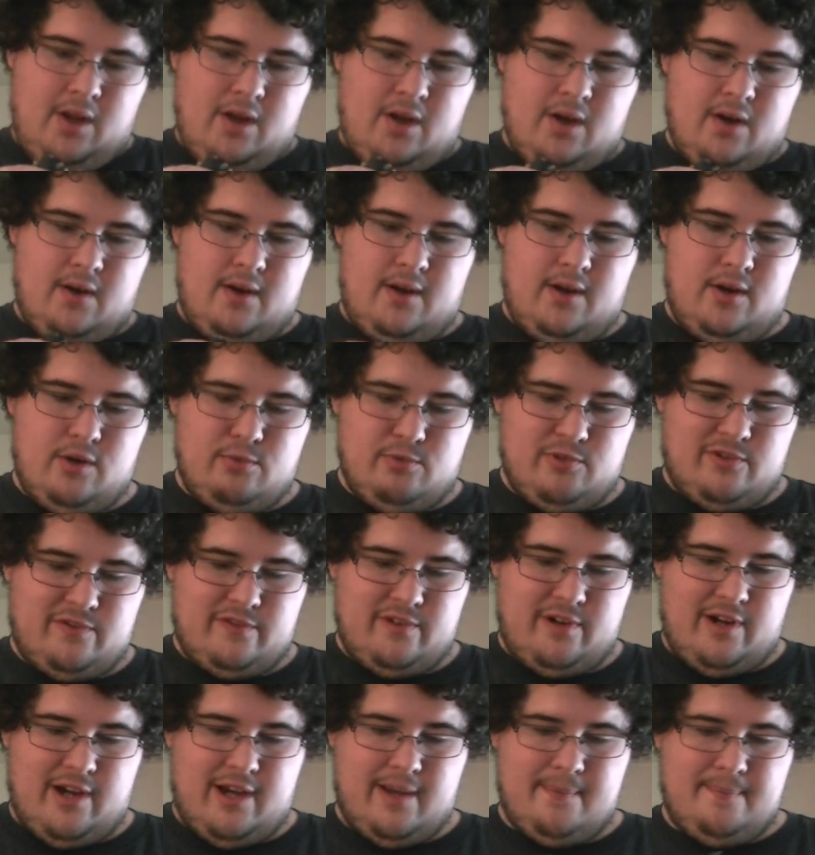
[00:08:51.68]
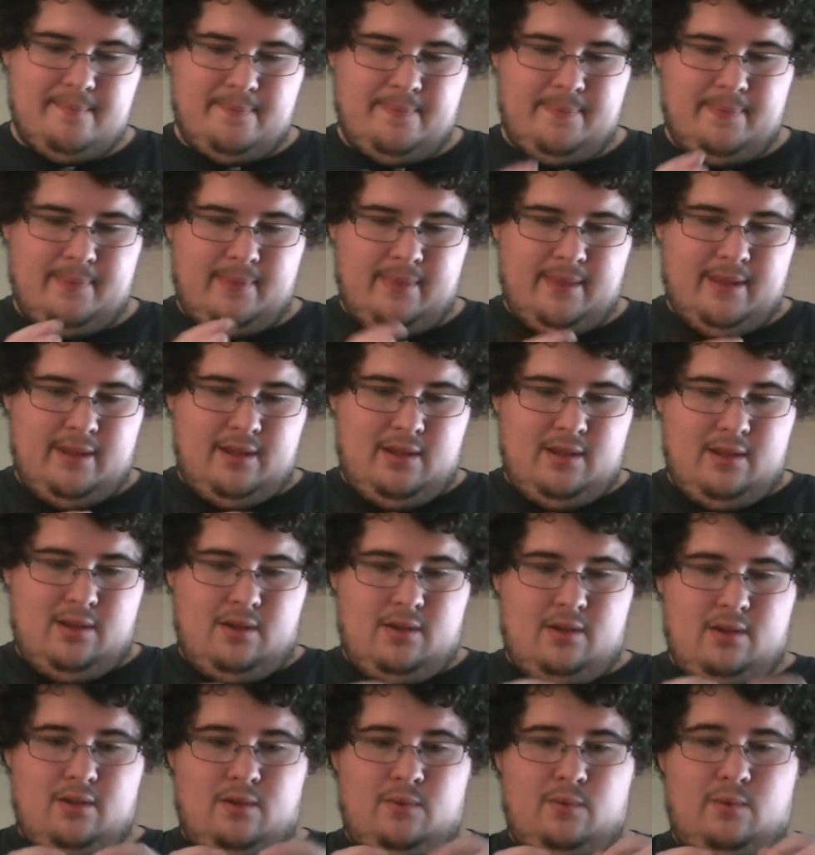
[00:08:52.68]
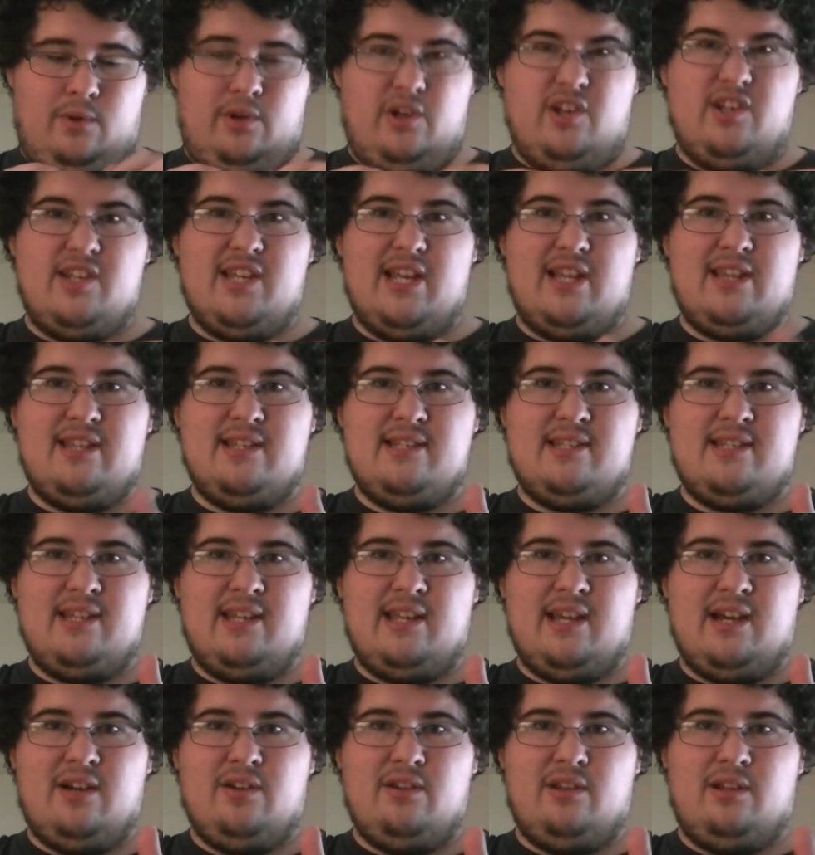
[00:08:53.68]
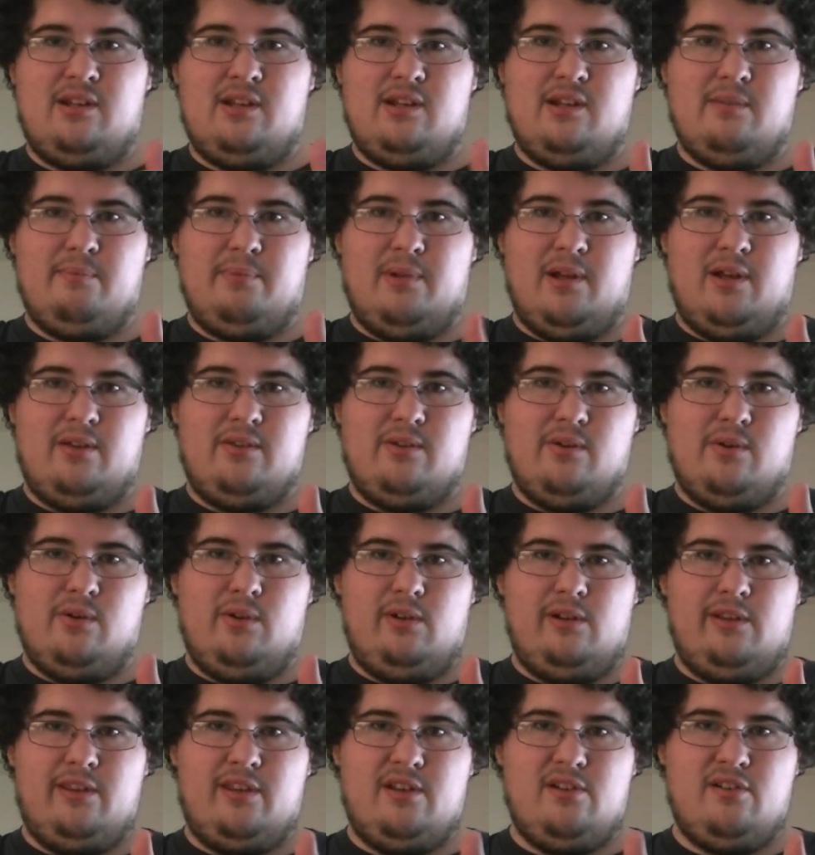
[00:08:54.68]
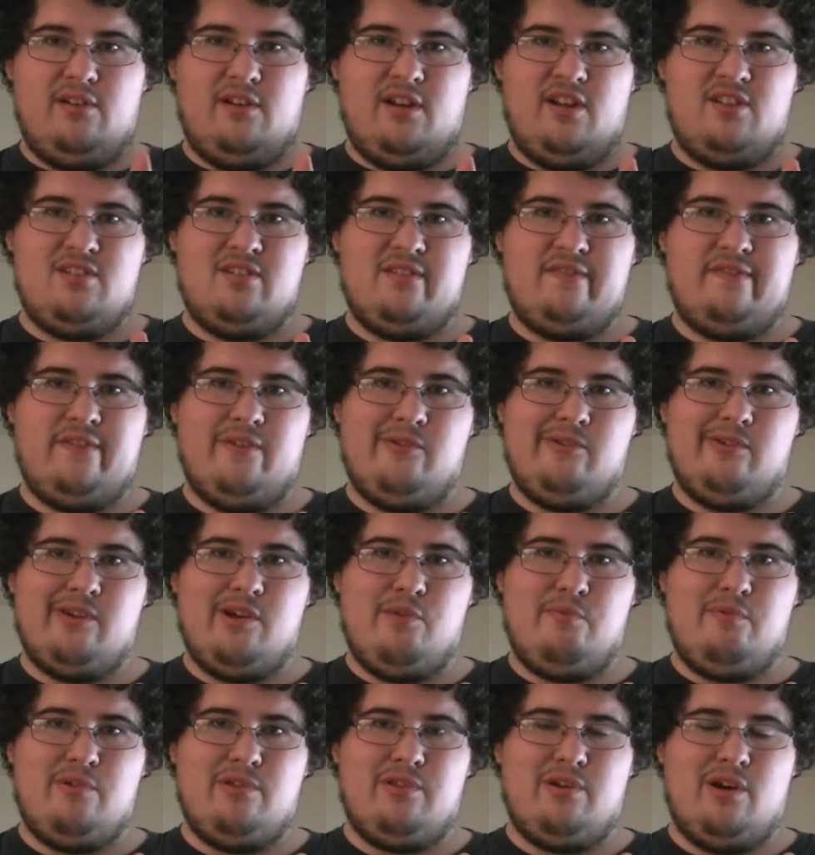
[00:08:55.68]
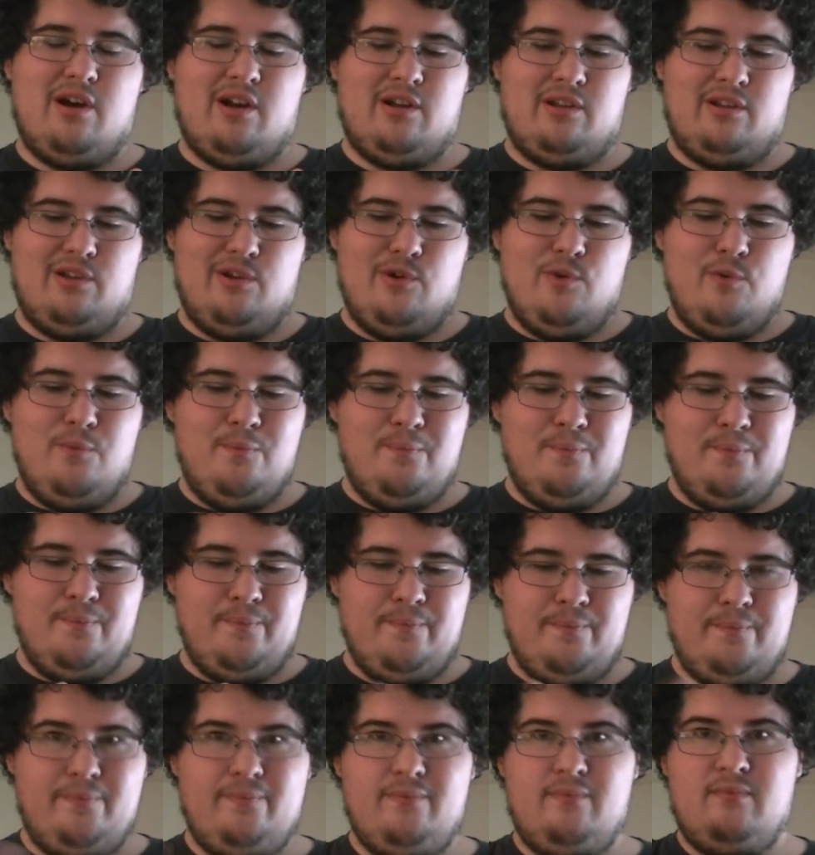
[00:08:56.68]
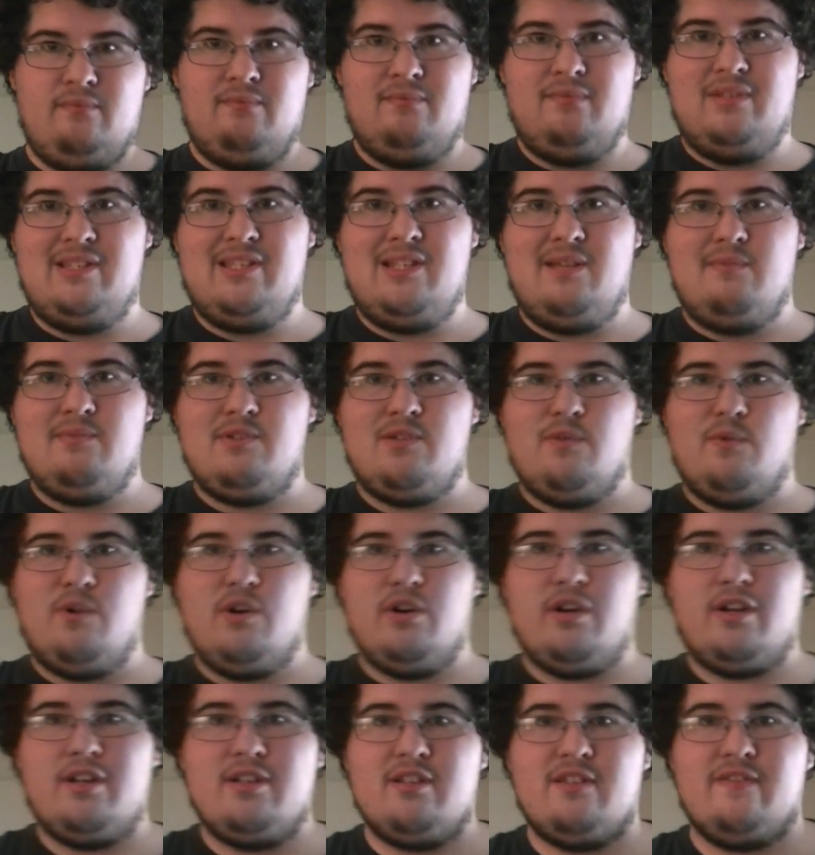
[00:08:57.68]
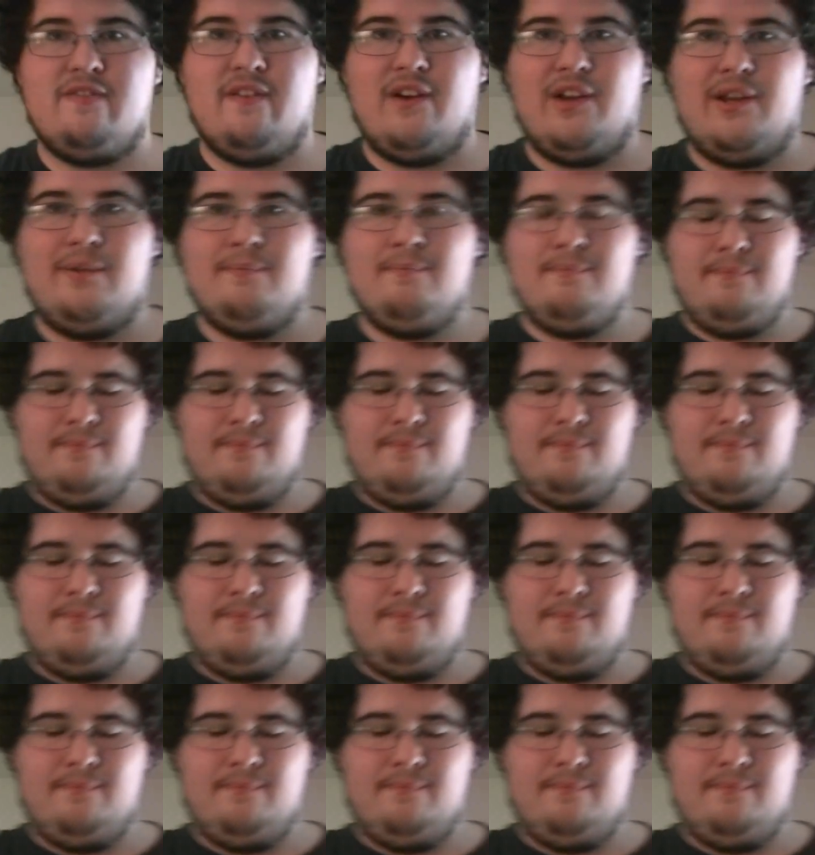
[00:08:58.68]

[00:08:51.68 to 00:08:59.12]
Oh, I almost forgot. When you take this thing out, you need to plug the hole in there. I just filled it up with hot glue. Seems to work just fine.